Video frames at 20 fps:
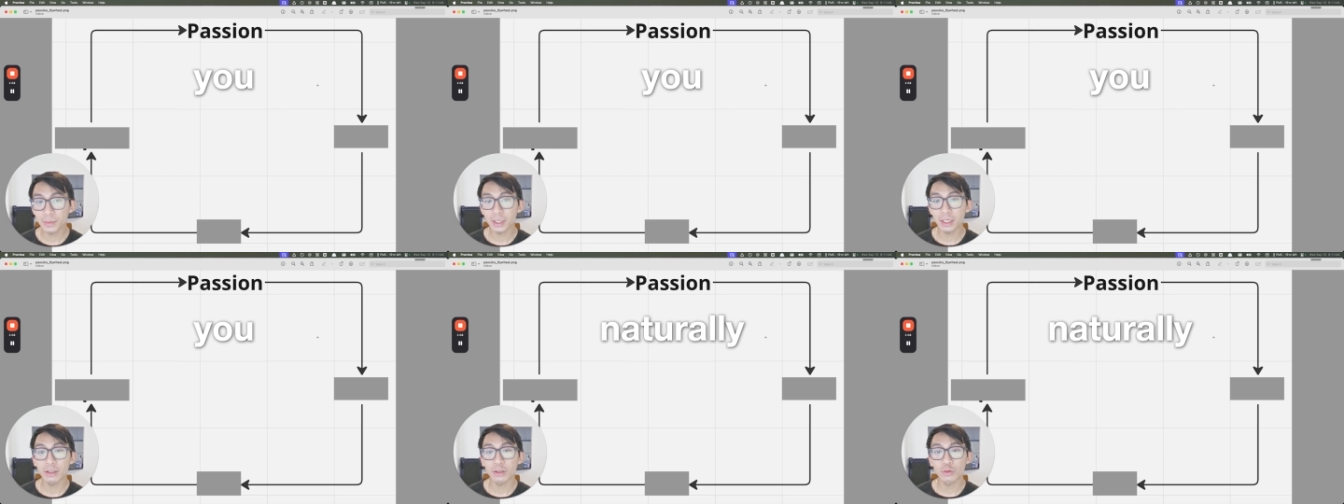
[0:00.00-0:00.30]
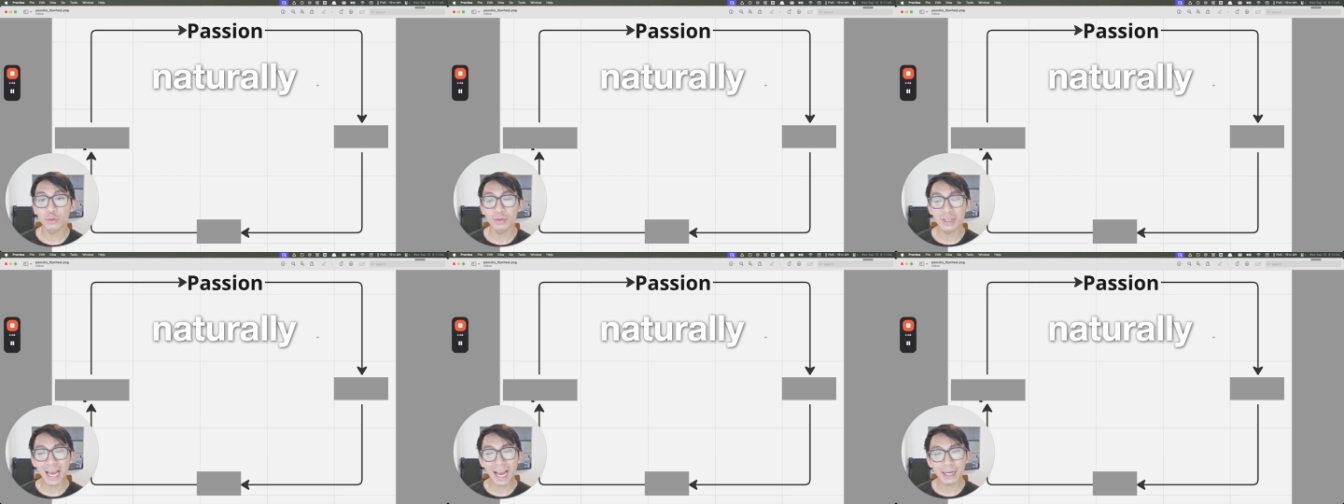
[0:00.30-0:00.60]
you
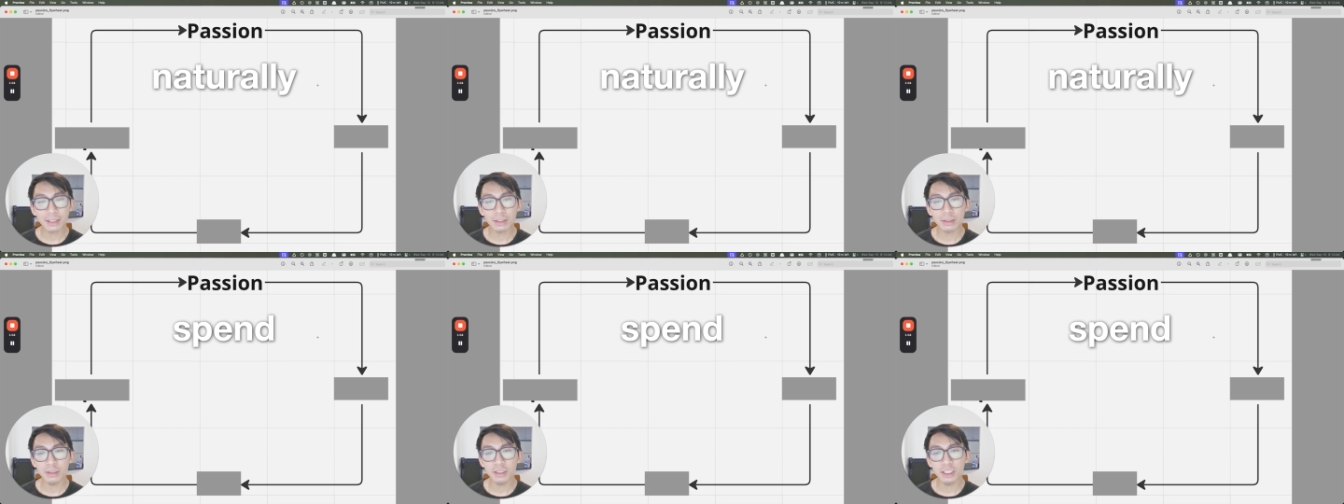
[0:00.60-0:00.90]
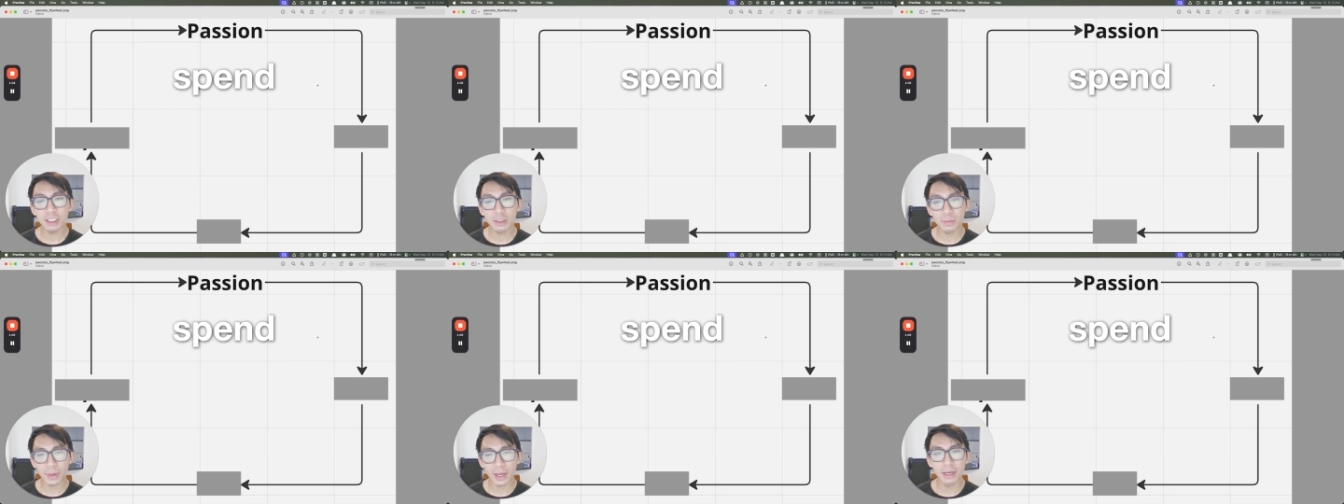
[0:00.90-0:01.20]
naturally
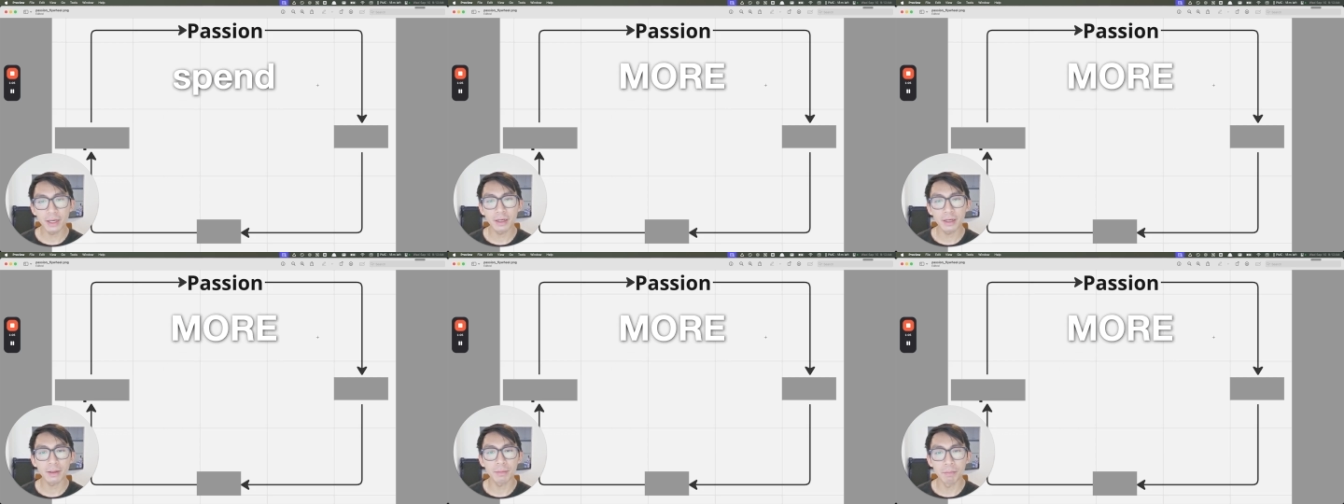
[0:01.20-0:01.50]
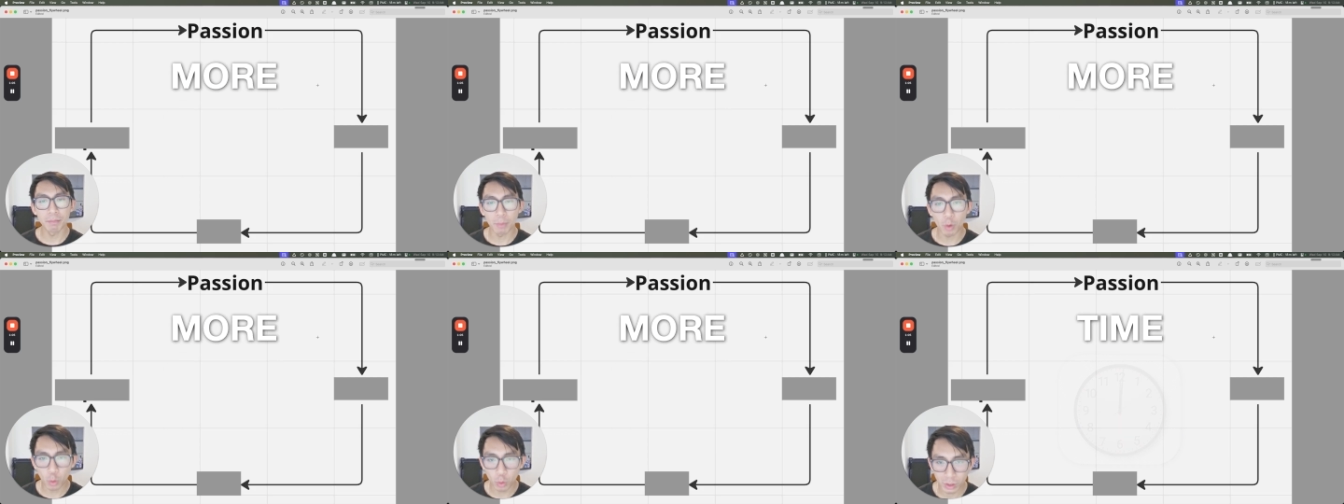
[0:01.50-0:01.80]
spend
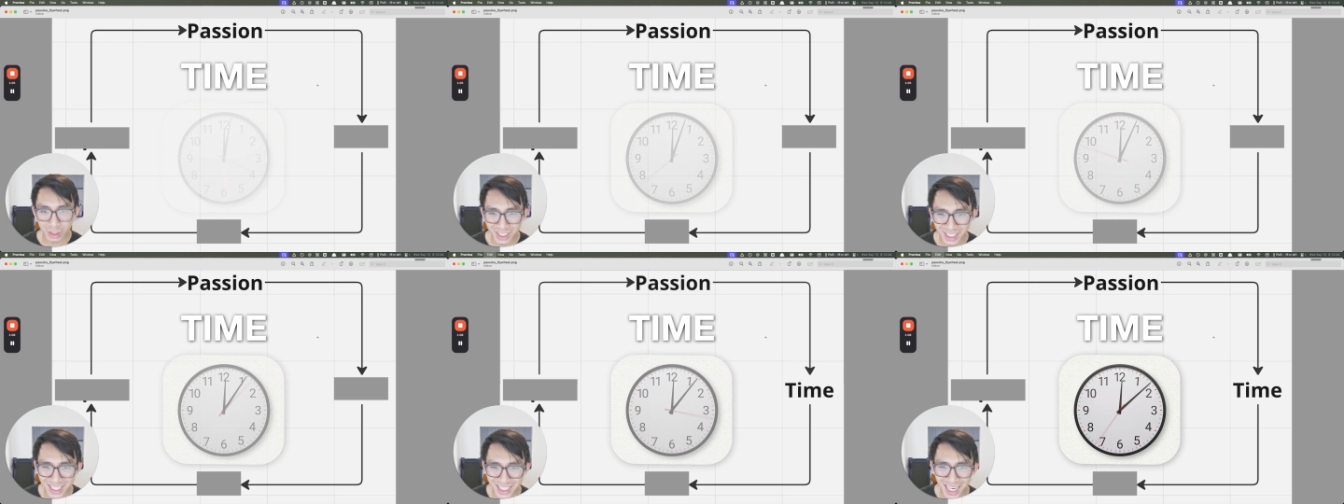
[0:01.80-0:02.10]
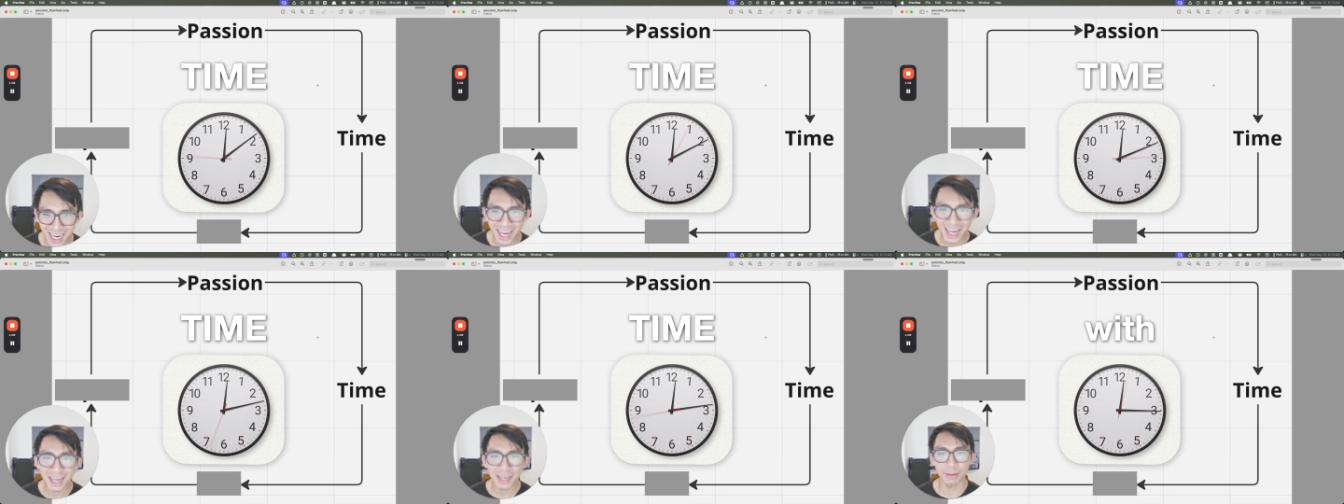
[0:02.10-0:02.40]
more
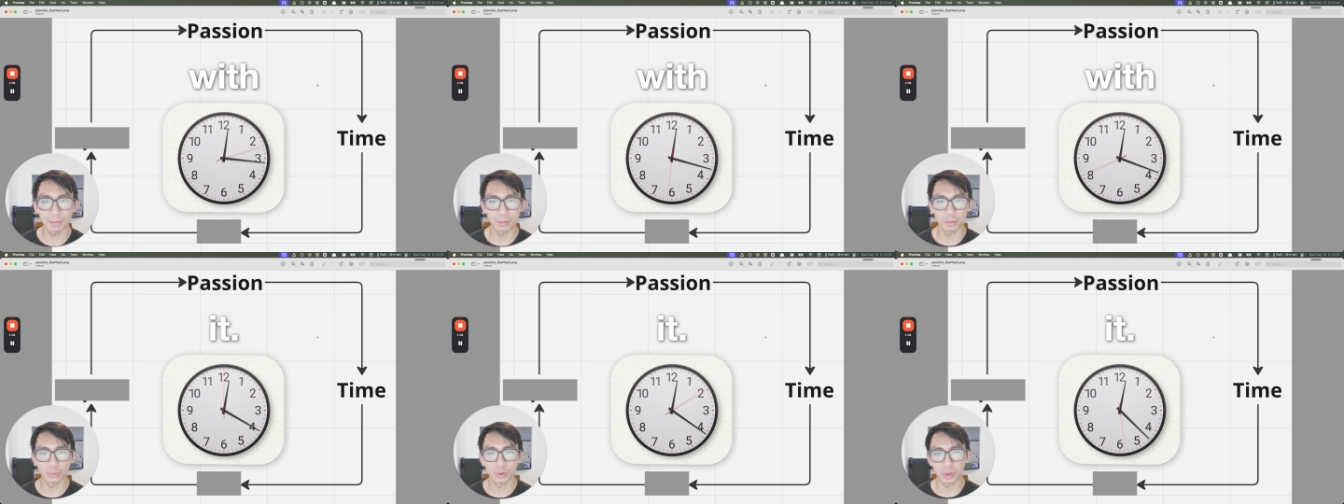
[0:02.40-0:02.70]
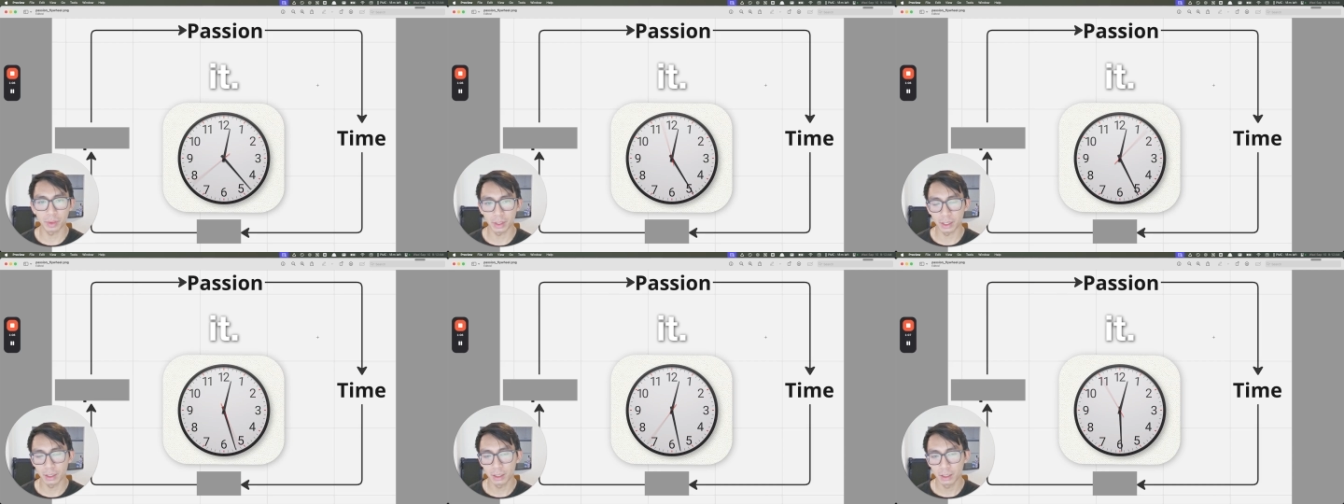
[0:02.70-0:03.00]
time with
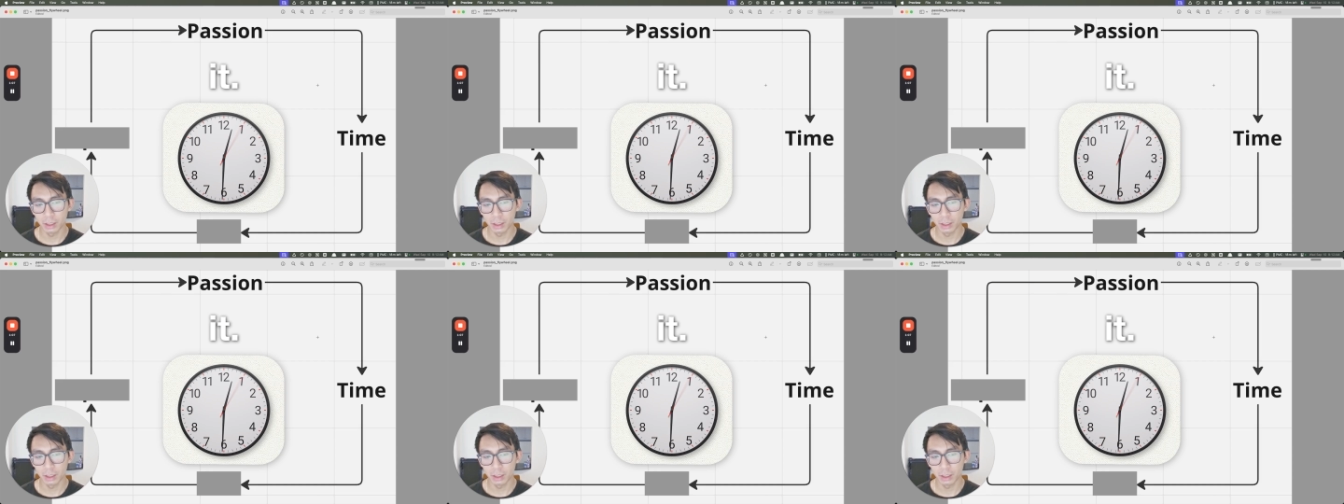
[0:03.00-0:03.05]
it.